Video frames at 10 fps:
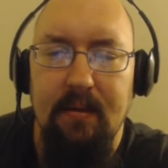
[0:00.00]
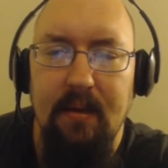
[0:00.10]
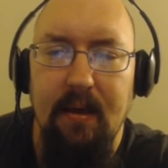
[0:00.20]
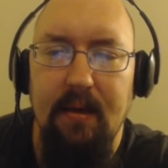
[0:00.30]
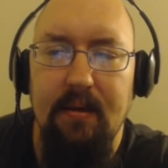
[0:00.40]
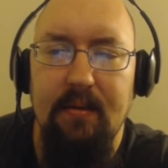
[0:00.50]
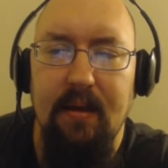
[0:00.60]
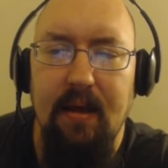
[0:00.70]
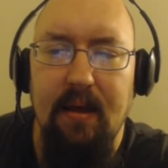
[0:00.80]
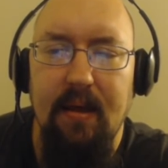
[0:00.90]
And
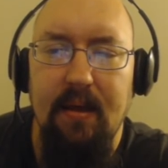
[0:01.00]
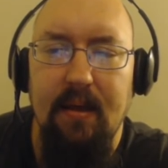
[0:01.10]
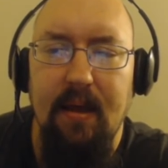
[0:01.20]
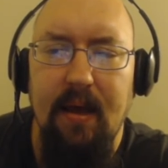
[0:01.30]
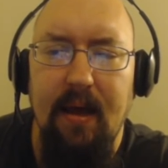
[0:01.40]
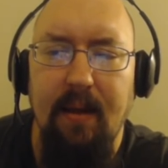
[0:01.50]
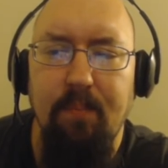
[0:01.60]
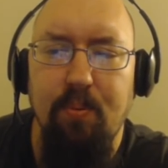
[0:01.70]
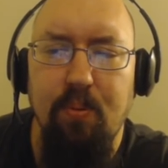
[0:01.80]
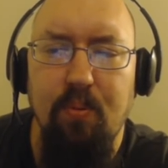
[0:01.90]
I
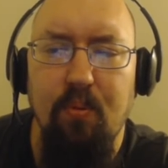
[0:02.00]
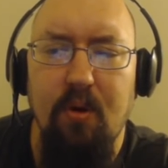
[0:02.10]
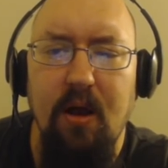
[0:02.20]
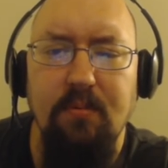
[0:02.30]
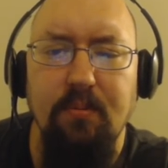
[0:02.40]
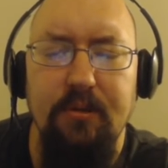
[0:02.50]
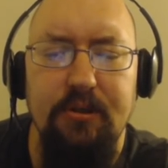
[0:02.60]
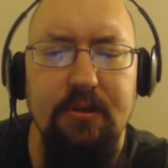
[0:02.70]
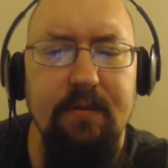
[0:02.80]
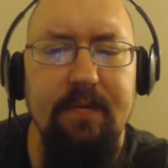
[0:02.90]
probably
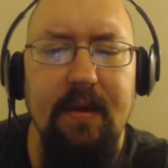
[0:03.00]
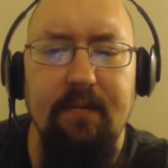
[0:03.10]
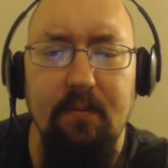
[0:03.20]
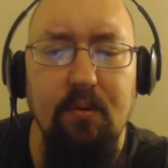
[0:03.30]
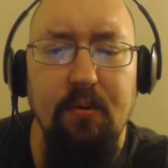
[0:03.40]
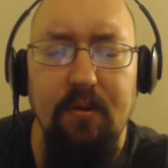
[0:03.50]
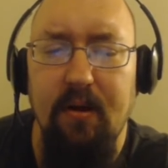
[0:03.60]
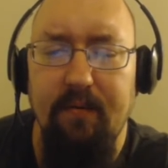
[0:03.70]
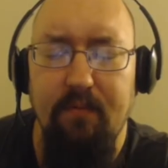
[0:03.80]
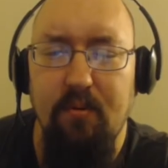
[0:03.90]
should have given, well,
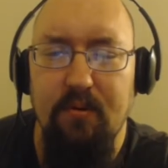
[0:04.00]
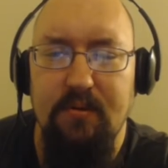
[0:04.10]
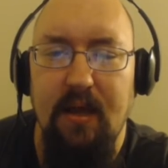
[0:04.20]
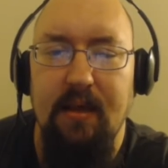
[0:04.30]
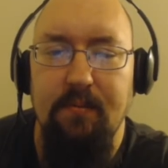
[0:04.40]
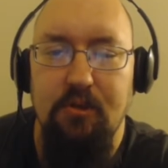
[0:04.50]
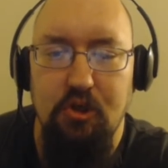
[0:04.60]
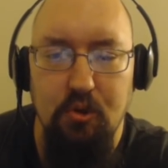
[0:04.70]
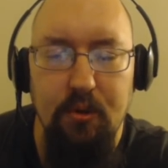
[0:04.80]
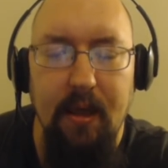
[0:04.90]
not even close, I
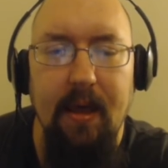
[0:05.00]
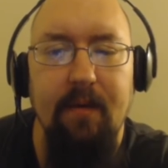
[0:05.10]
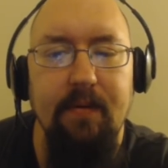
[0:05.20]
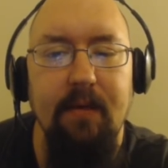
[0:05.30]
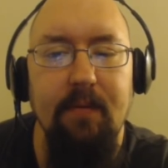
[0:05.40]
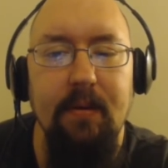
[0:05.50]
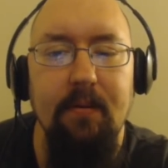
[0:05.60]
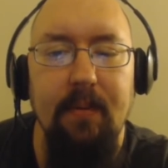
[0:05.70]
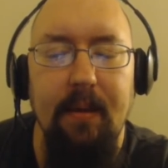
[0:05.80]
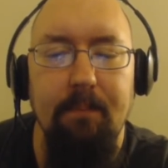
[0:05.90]
should have given
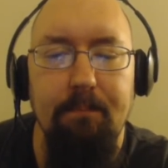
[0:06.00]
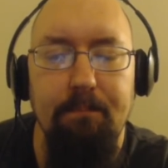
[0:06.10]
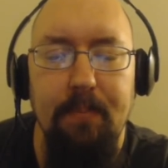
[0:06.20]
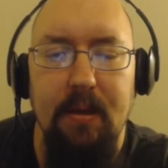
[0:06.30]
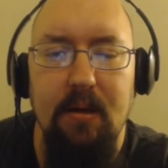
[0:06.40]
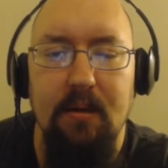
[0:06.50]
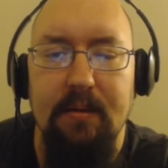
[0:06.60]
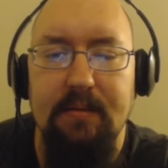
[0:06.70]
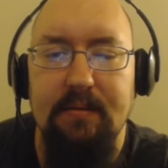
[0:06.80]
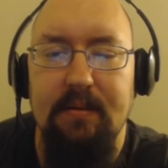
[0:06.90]
them a bigger
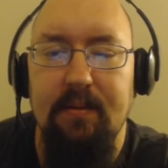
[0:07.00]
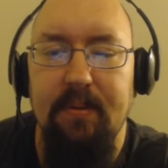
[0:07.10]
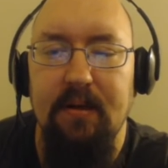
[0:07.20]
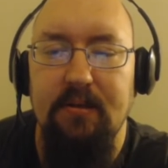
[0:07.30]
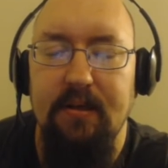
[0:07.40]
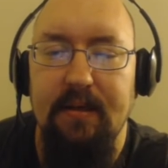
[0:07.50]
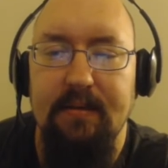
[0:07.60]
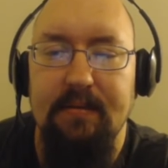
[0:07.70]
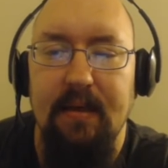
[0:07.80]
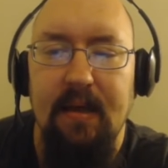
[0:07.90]
listen, a bigger
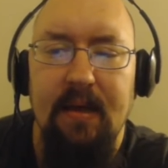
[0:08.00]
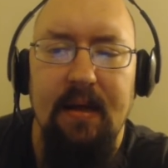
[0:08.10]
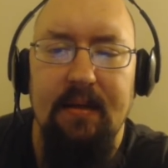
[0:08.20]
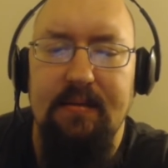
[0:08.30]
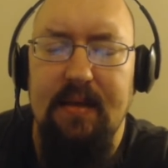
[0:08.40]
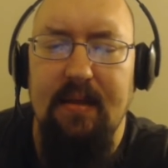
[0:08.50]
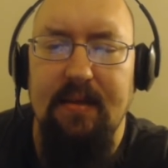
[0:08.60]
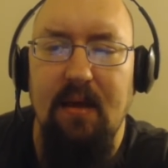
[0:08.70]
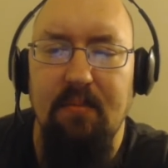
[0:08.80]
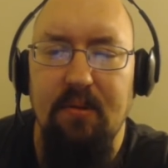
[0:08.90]
chance, and sat
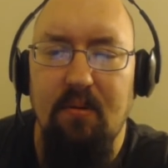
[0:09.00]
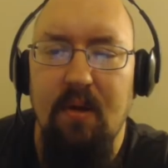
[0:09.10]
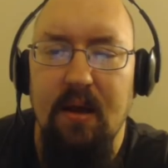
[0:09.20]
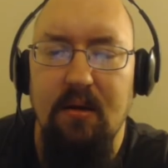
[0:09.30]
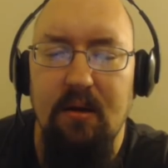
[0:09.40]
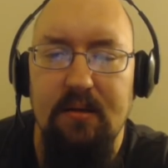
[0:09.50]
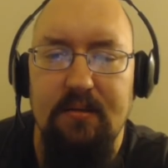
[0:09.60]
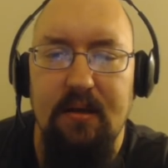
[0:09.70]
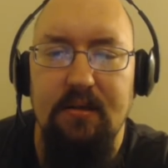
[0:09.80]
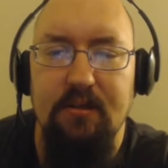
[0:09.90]
down with a record
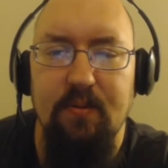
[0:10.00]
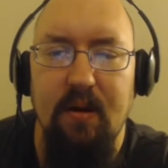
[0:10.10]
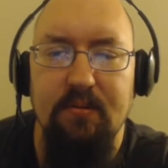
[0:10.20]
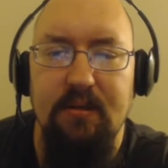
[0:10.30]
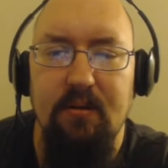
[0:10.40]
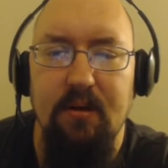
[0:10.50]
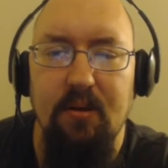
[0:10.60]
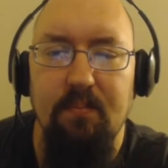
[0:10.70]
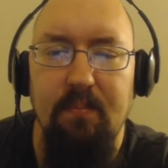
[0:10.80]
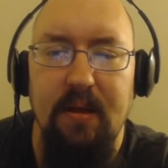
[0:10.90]
instead of just what I was hearing
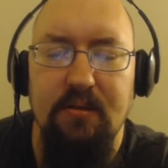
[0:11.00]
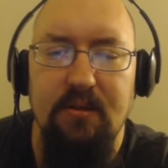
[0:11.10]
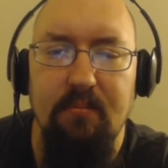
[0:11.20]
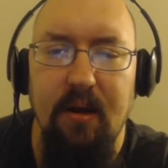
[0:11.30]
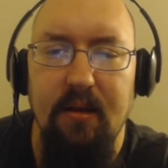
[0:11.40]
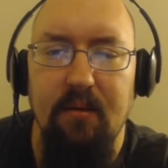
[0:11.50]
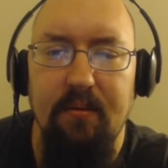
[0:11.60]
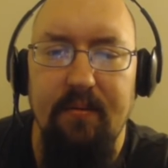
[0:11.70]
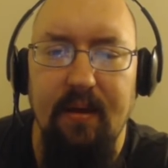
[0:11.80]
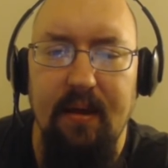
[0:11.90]
on mainstream radio at
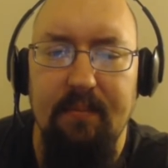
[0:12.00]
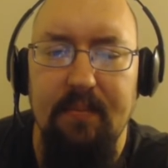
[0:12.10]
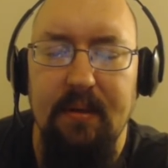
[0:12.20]
the time.